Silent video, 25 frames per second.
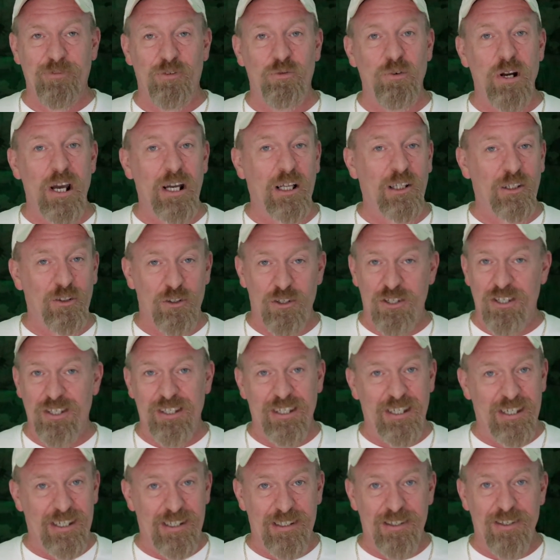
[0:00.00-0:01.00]
regular
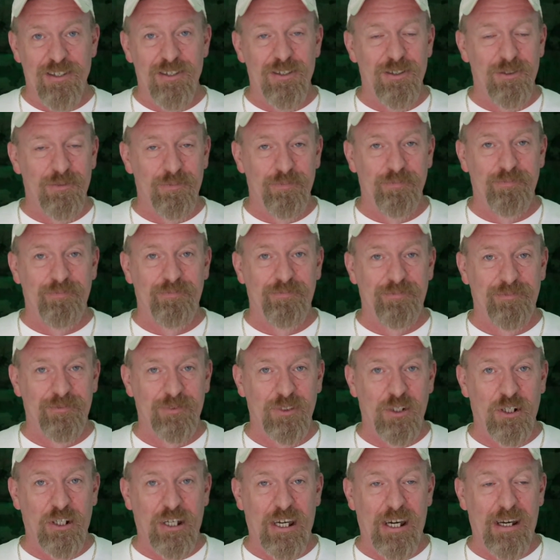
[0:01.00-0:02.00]
seeds,
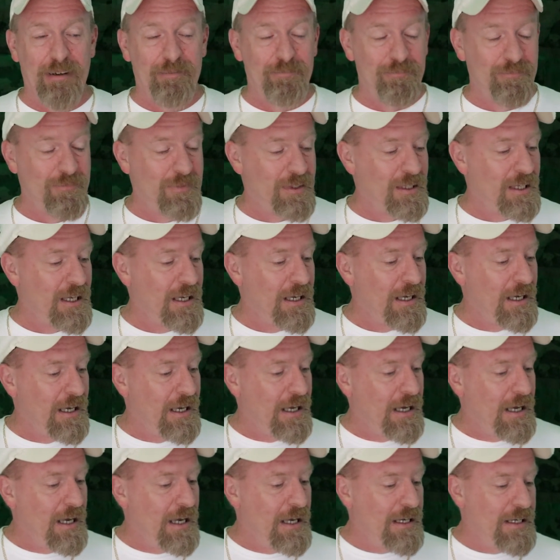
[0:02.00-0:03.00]
okay?
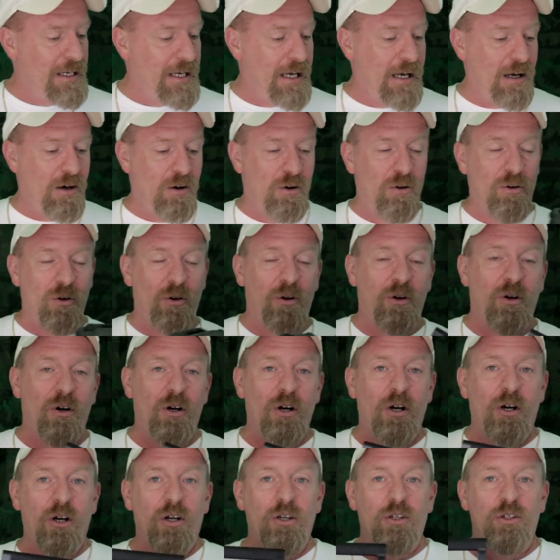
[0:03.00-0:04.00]
Now,
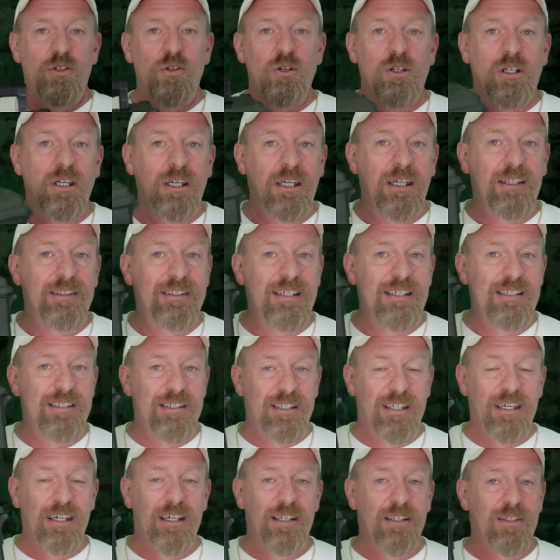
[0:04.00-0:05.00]
you can get these
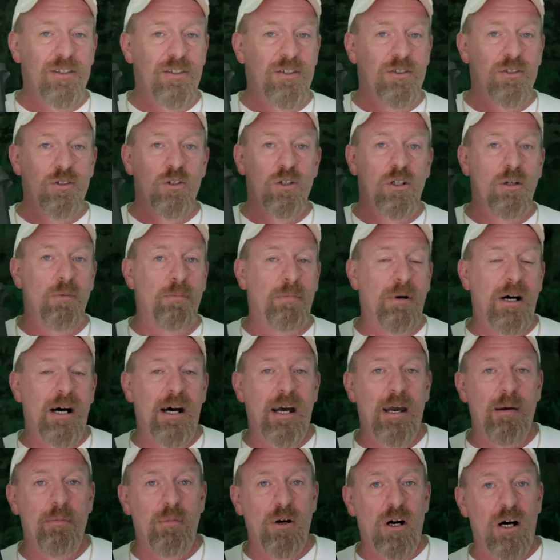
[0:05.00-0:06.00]
kits, you can
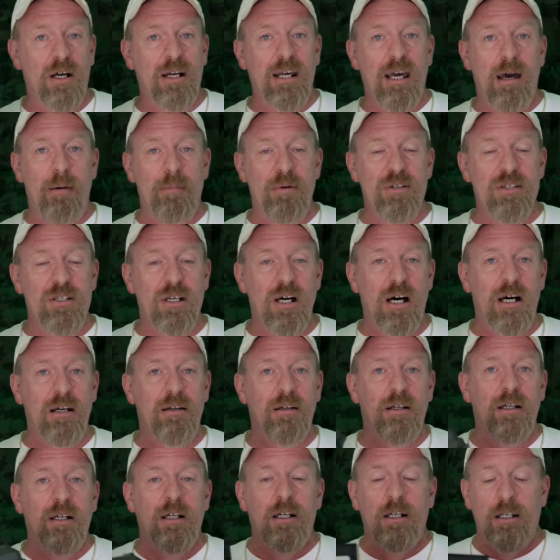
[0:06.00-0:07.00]
buy them on
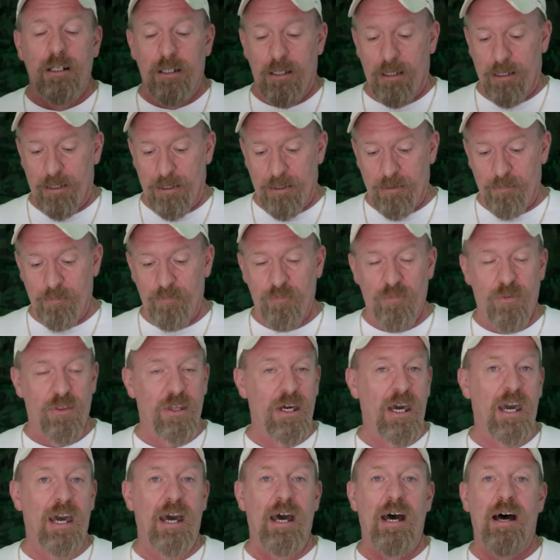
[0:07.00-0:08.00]
Amazon. Um,
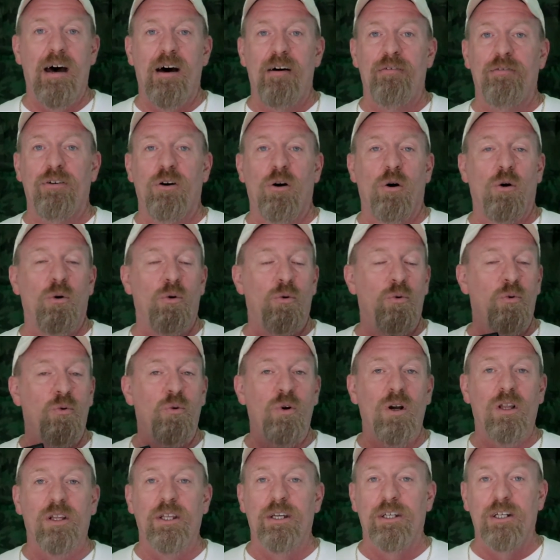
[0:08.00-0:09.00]
they have
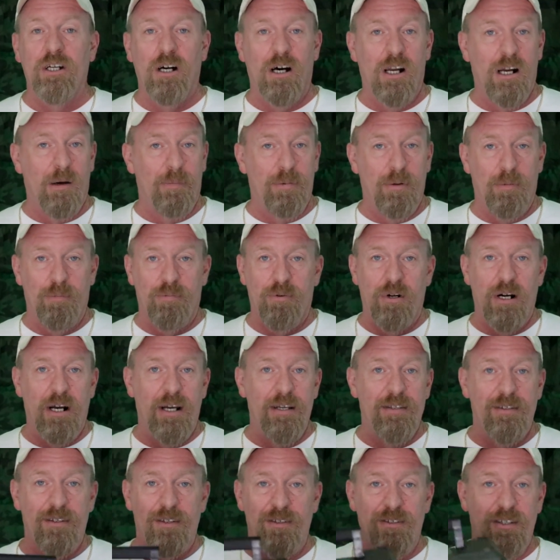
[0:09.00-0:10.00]
really gone up in
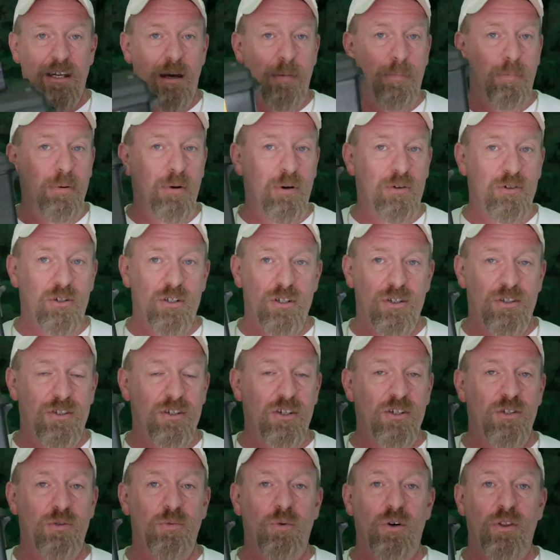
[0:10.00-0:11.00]
price since I purchased
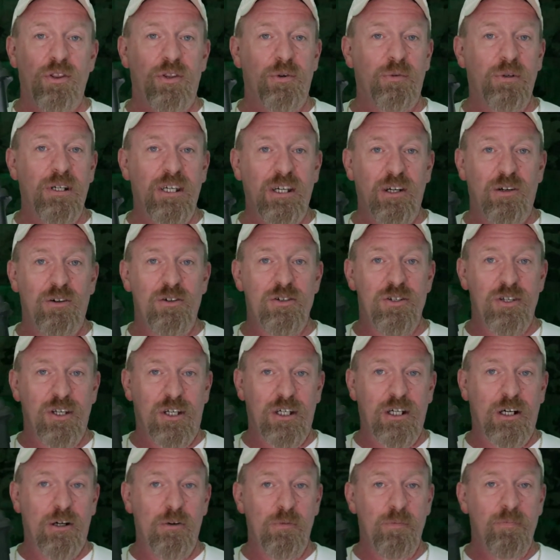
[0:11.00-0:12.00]
this one three years
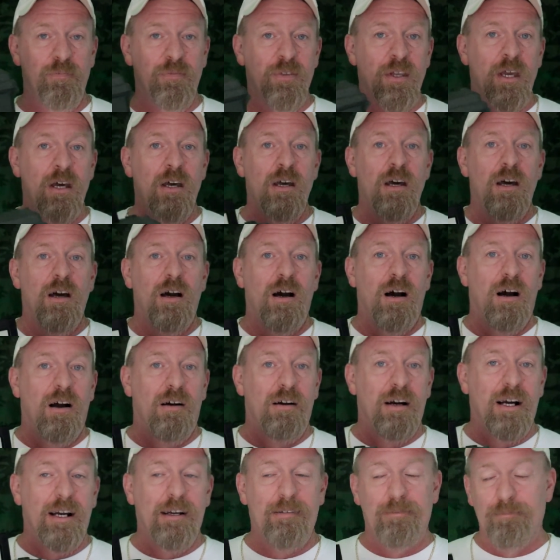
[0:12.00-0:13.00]
ago. All
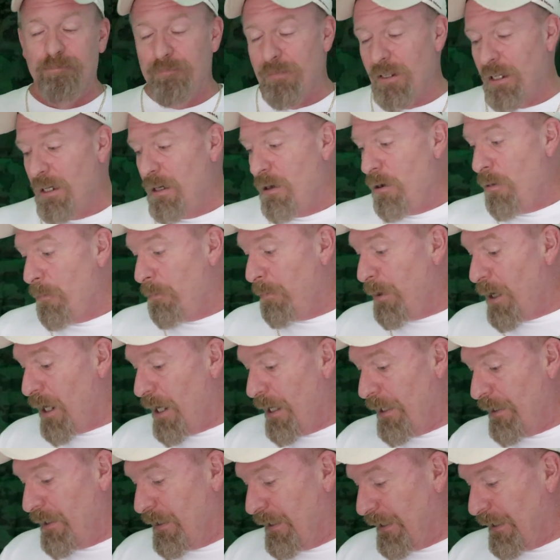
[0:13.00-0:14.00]
right, but